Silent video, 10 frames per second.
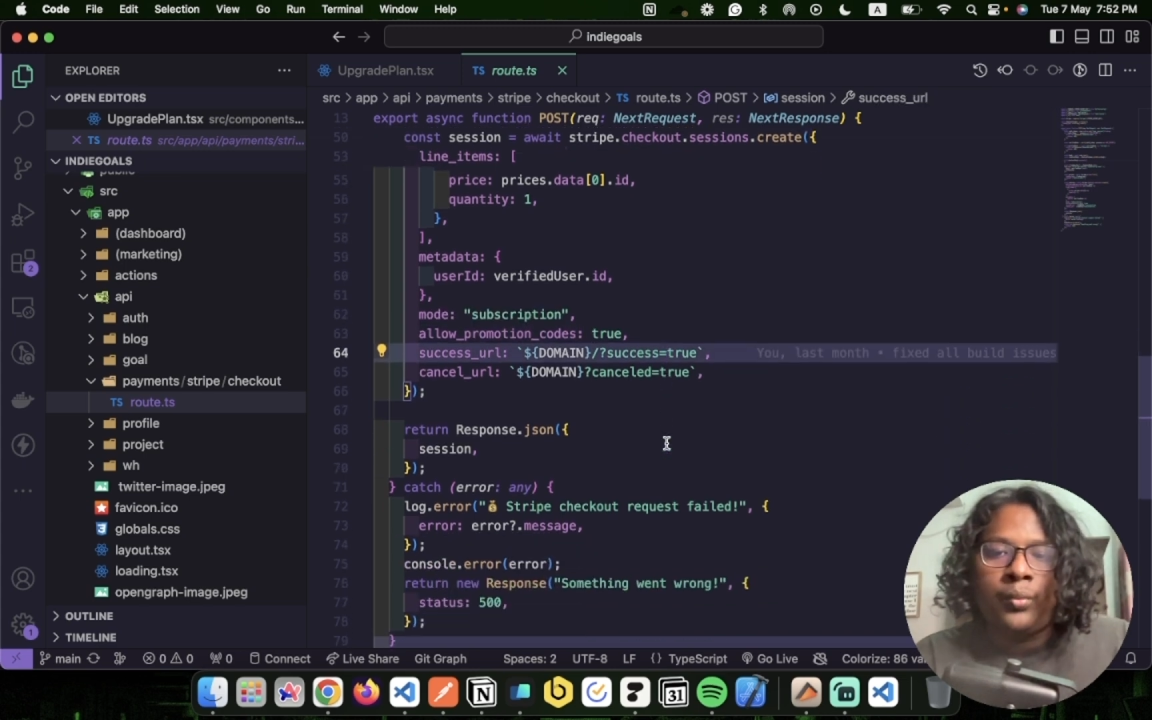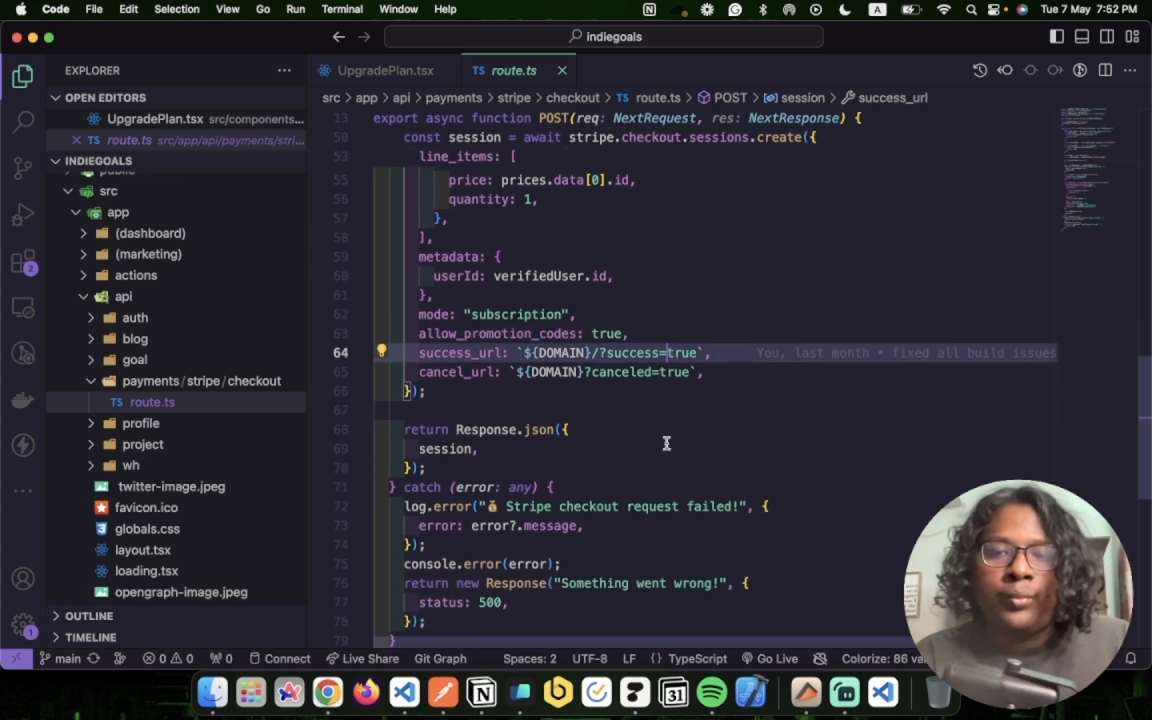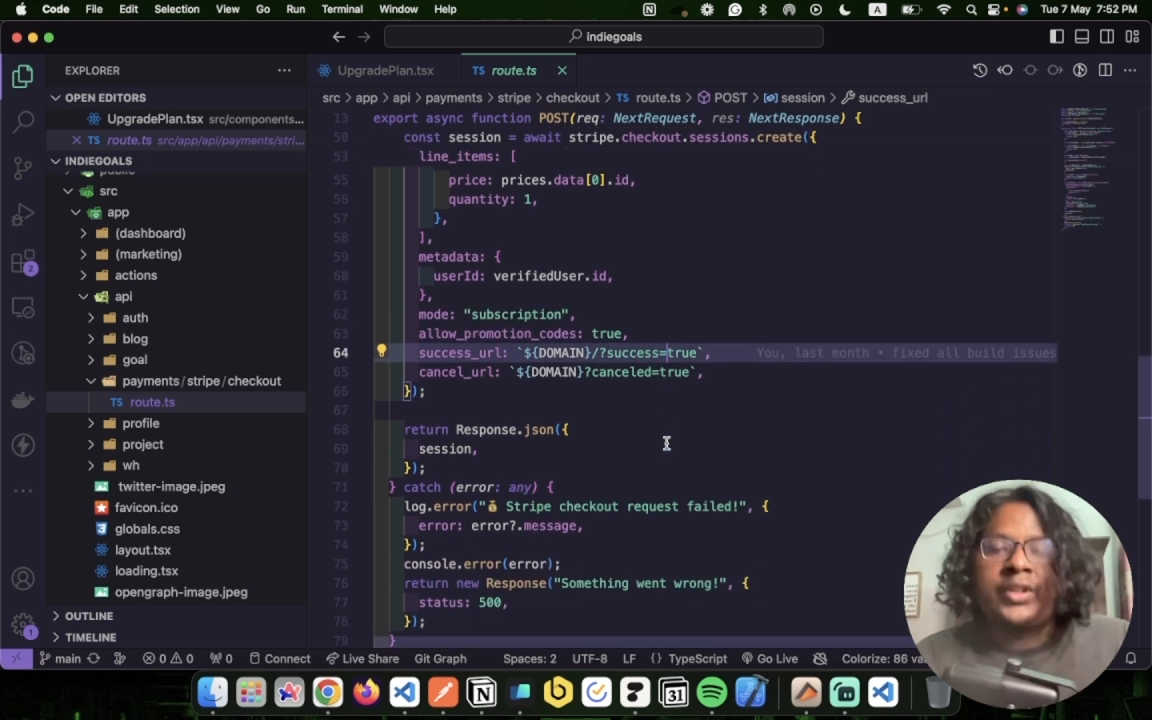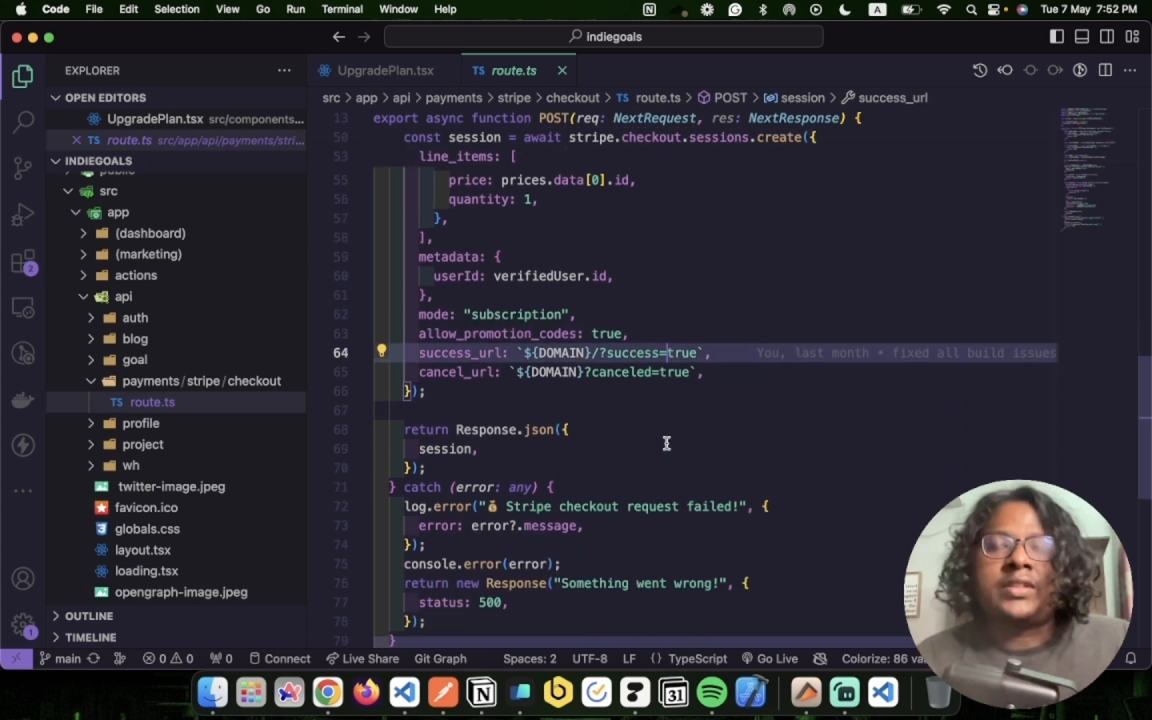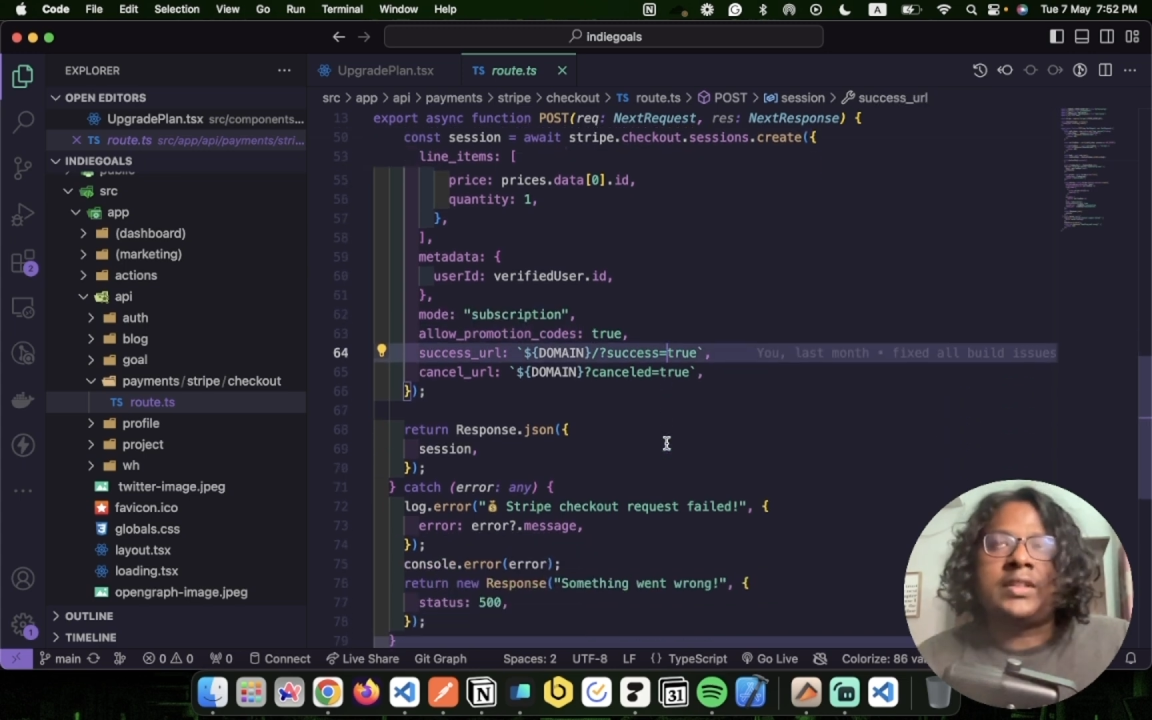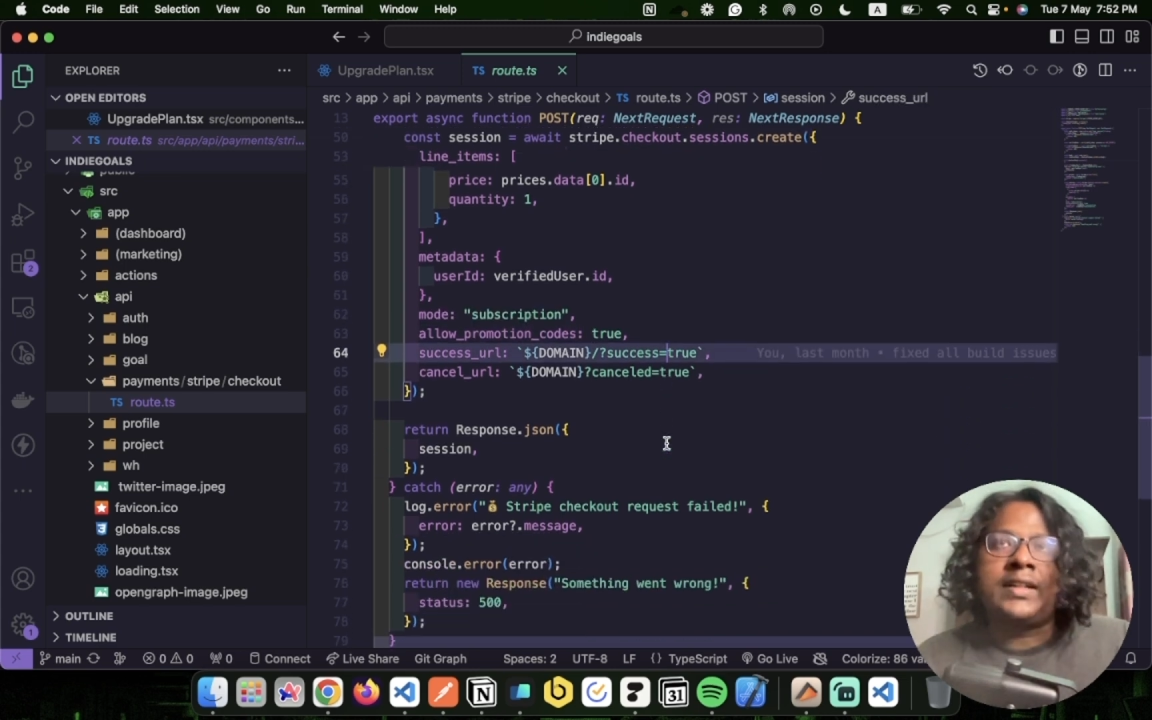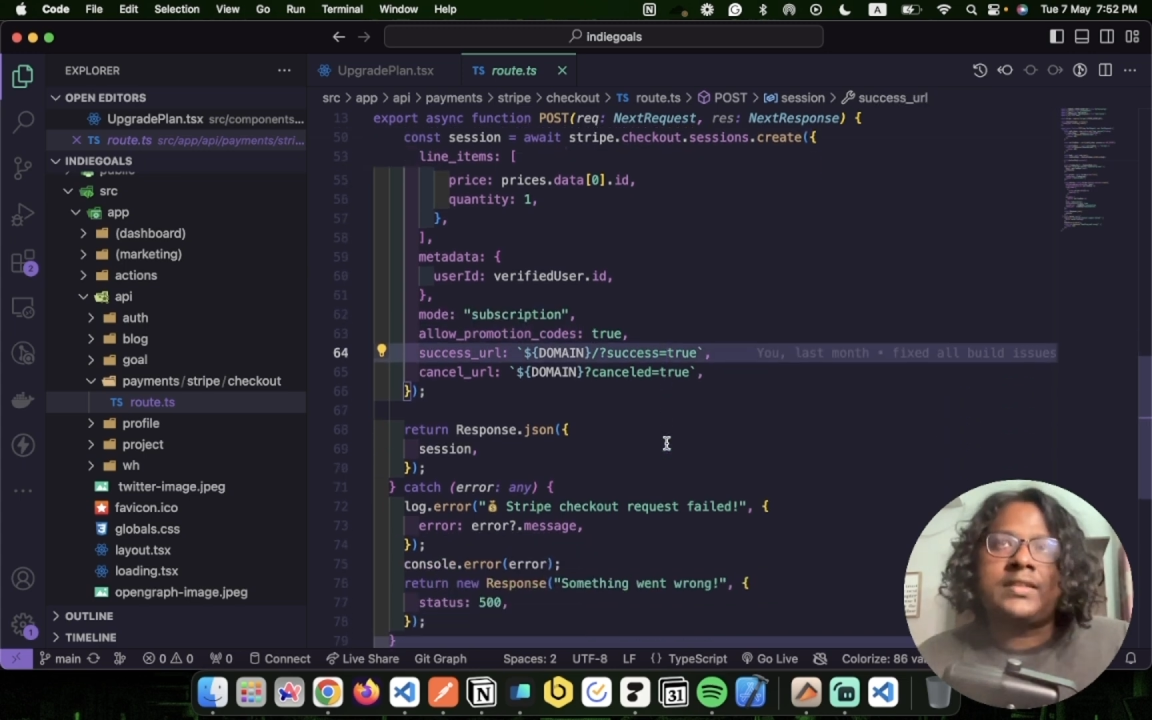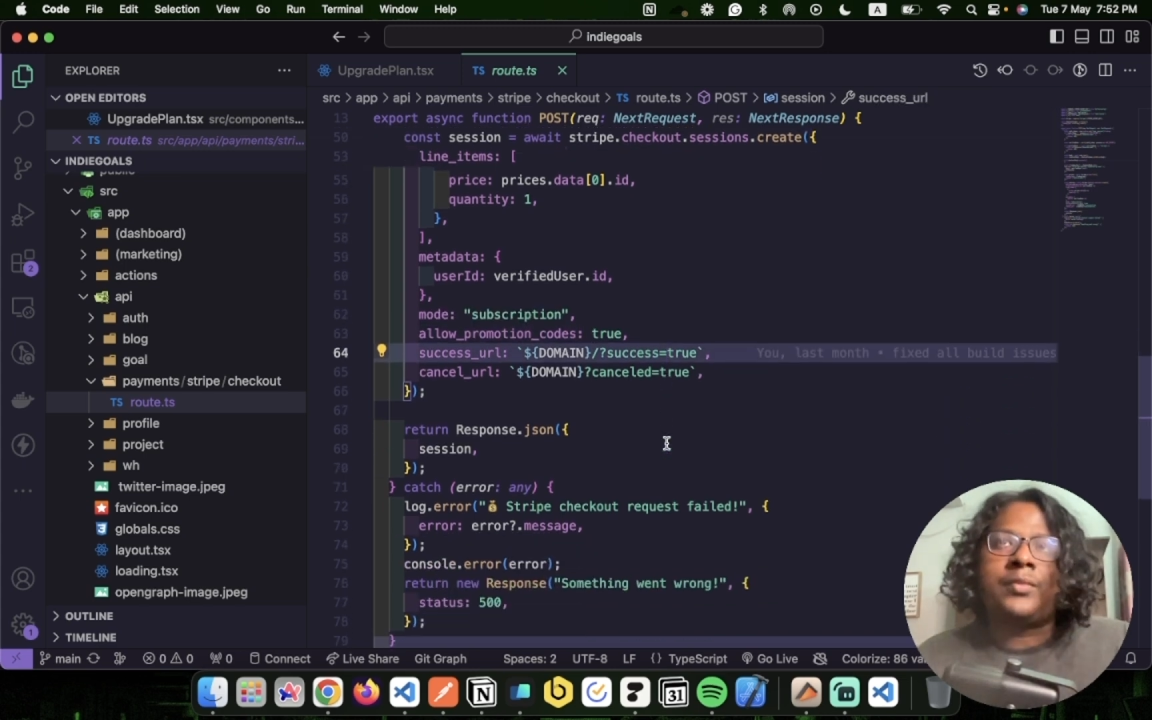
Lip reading: which lets